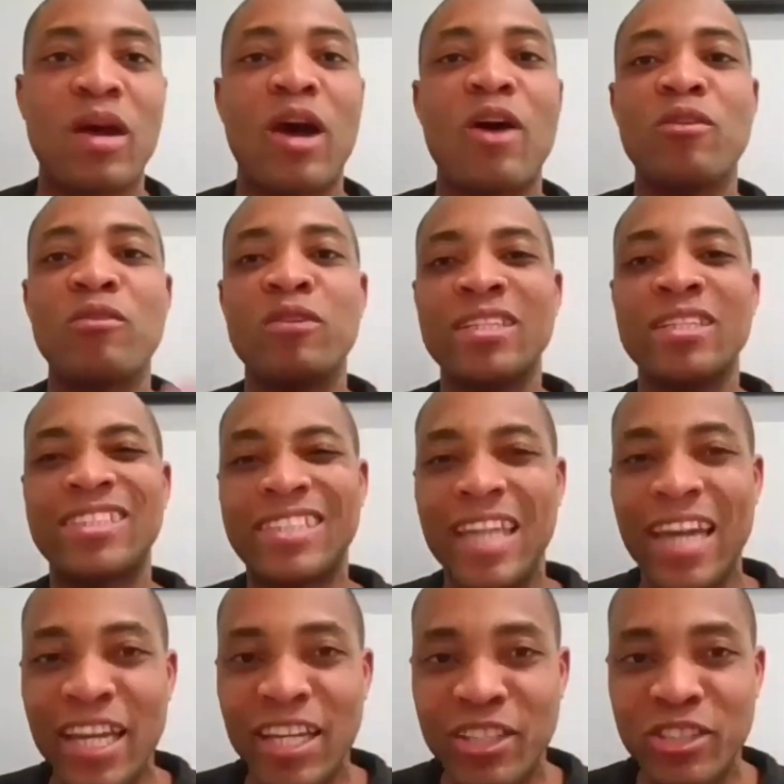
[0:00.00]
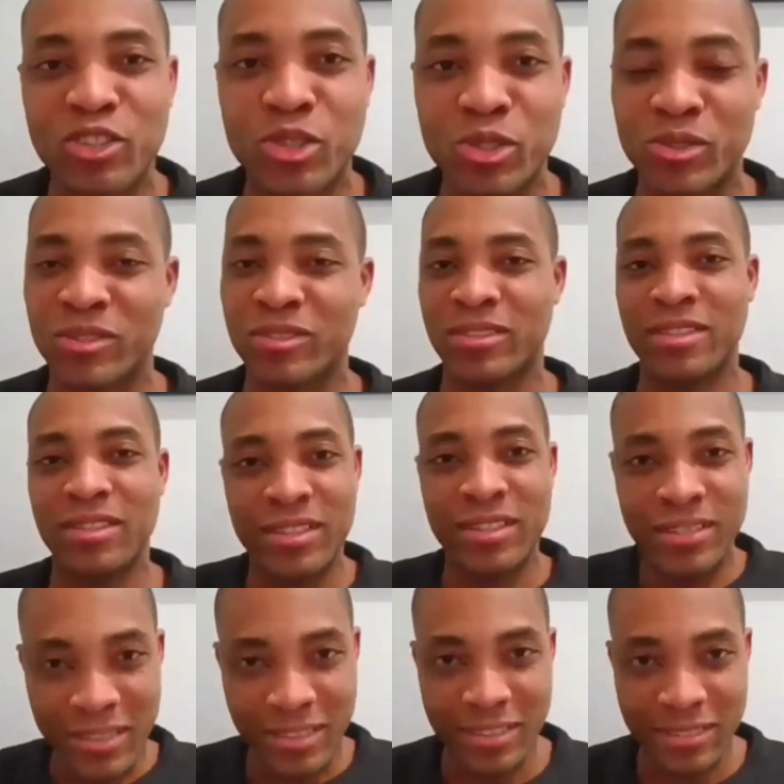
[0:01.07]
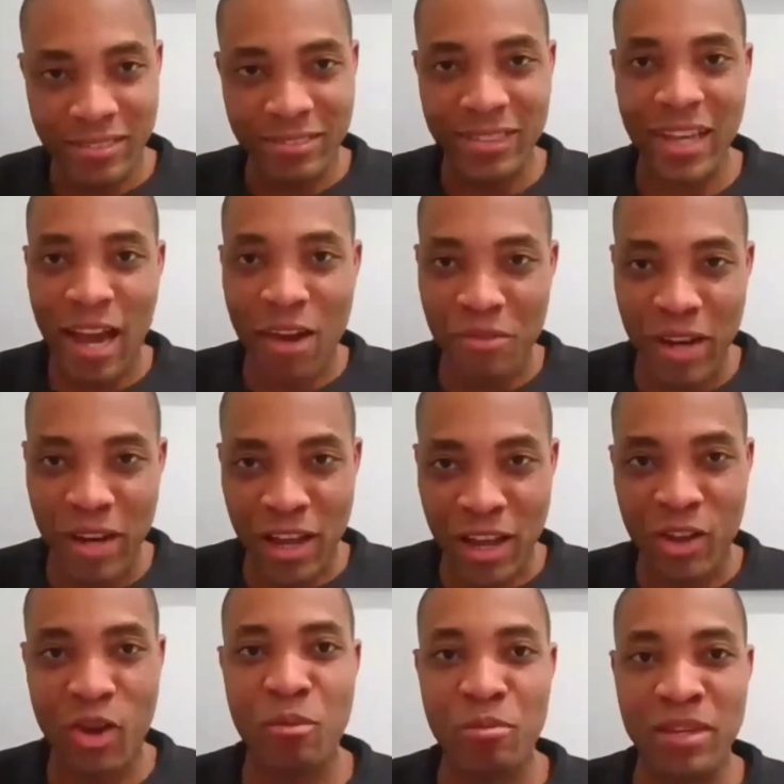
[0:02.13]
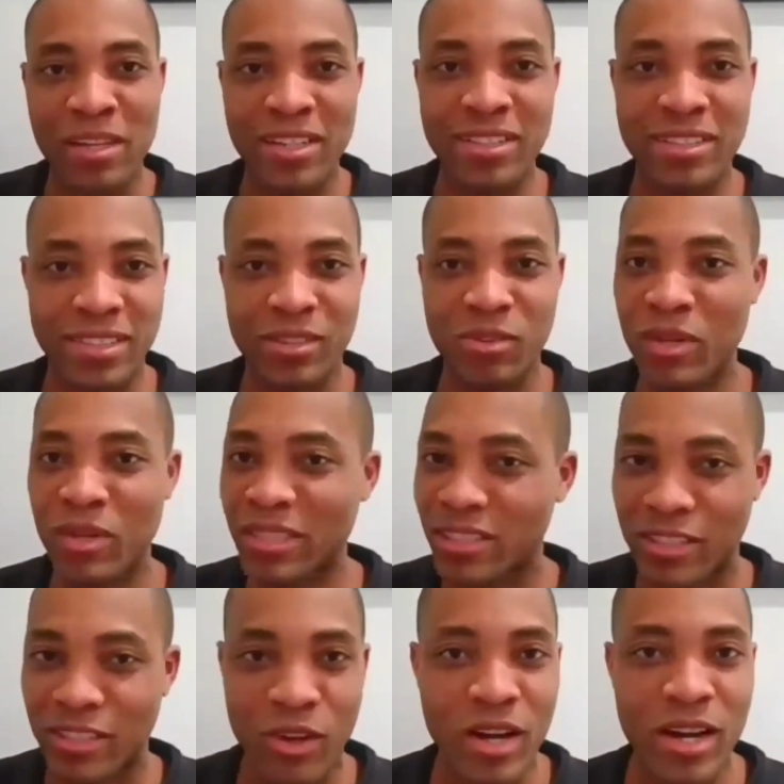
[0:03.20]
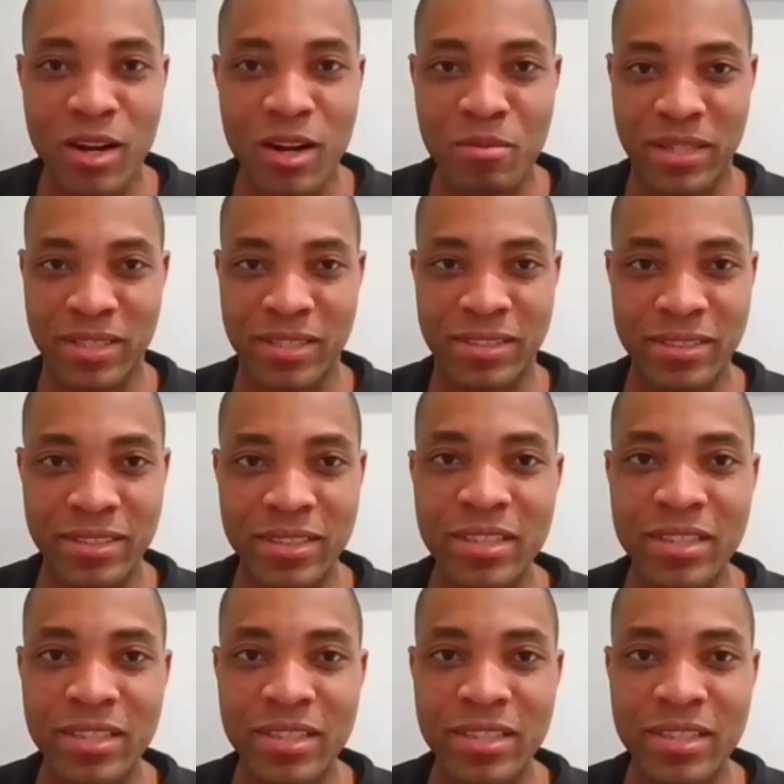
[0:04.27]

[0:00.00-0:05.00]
We are always staying to the African community, which is not helping.